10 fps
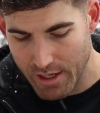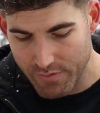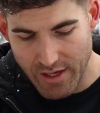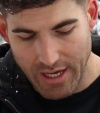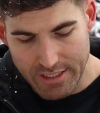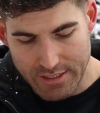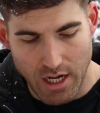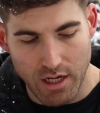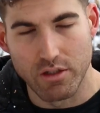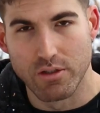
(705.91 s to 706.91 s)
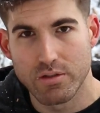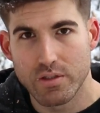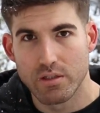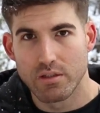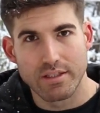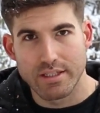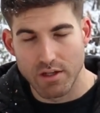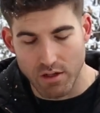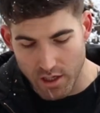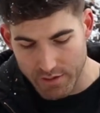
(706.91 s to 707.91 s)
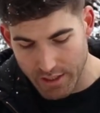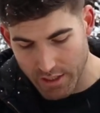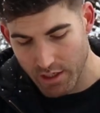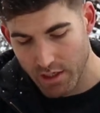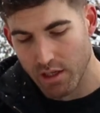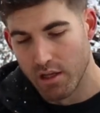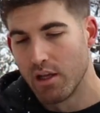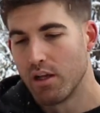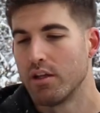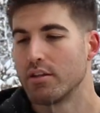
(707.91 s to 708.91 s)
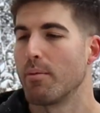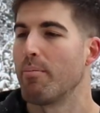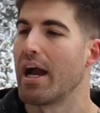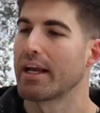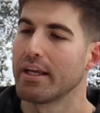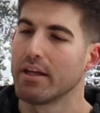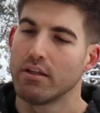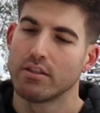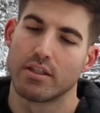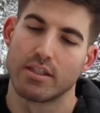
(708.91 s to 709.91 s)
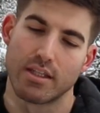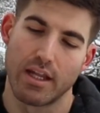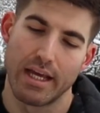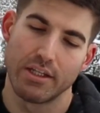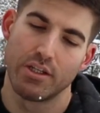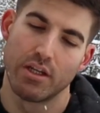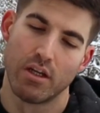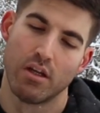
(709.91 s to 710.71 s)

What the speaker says: The head is not loose, it's still on there. The backing to the sledge